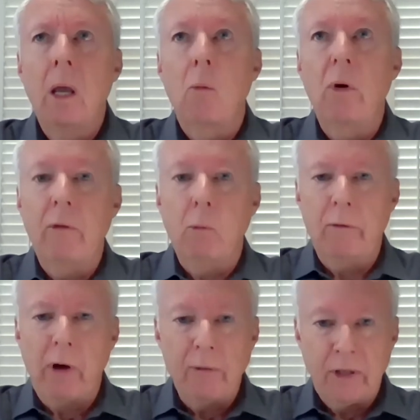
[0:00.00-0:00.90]

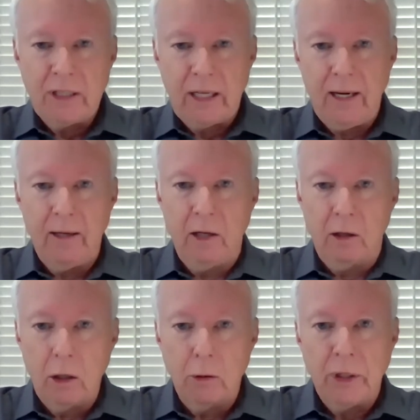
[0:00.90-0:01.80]
We've often said in our
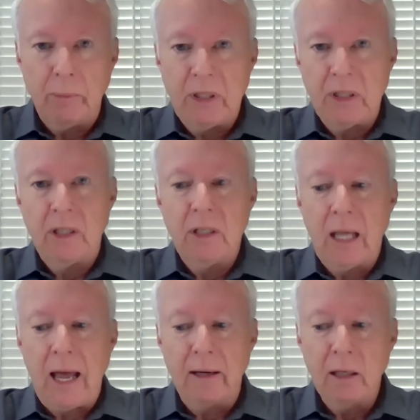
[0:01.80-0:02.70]
coaching business
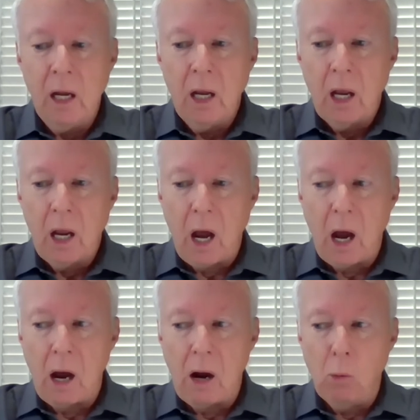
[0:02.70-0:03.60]
that
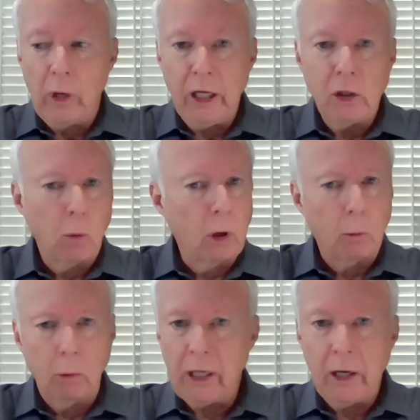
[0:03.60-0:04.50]
we need to work
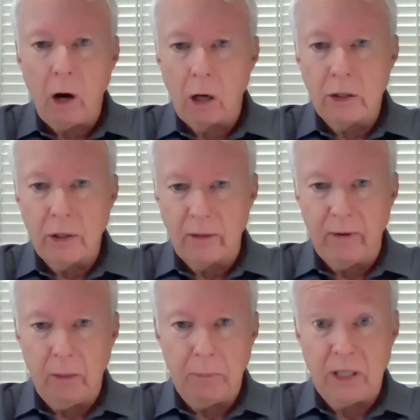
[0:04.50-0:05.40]
really hard to
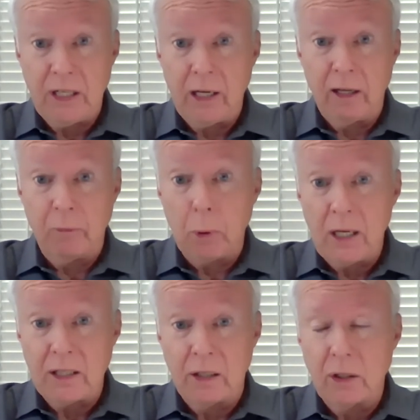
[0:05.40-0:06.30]
develop executive
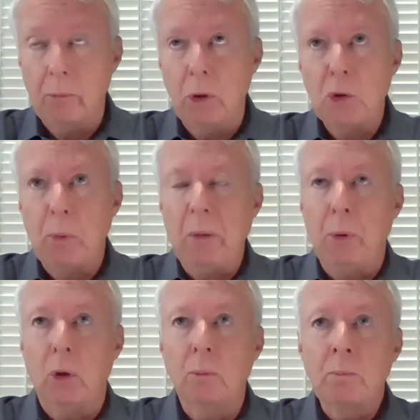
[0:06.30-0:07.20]
presence. And most
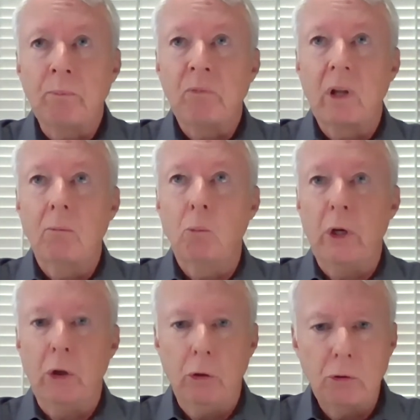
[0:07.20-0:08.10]
people, when
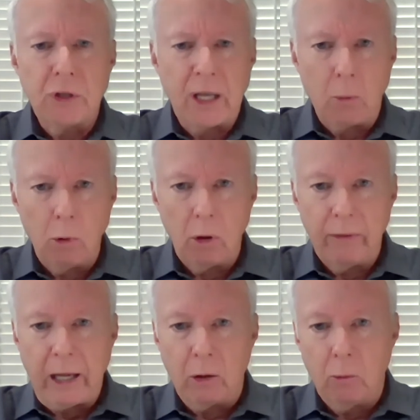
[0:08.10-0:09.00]
you use that word,
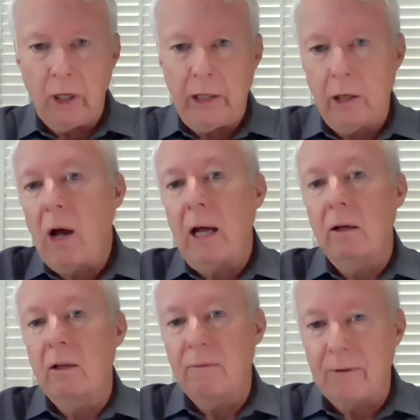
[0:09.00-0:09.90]
they don't really know how to
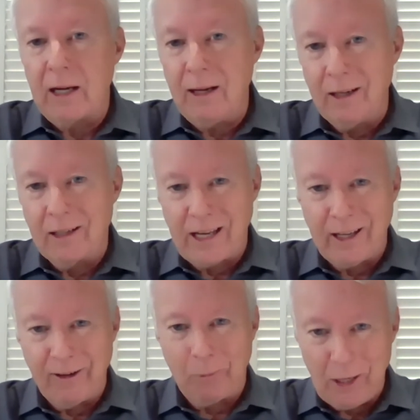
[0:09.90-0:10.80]
define
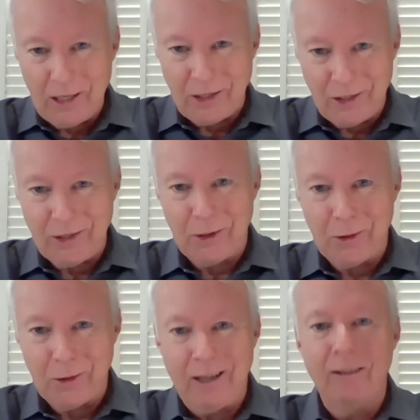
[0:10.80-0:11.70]
executive presence so
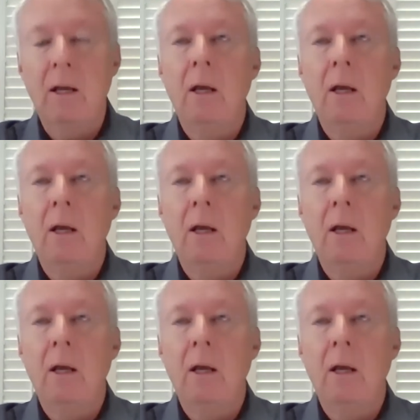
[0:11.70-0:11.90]
well.